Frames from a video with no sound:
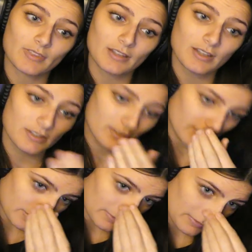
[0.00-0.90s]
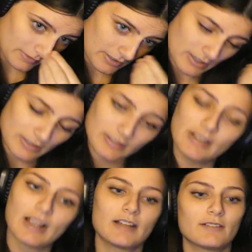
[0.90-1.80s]
He's he's
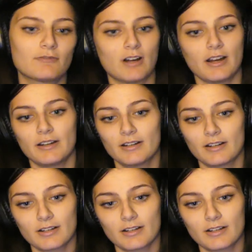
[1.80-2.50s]
kind of right.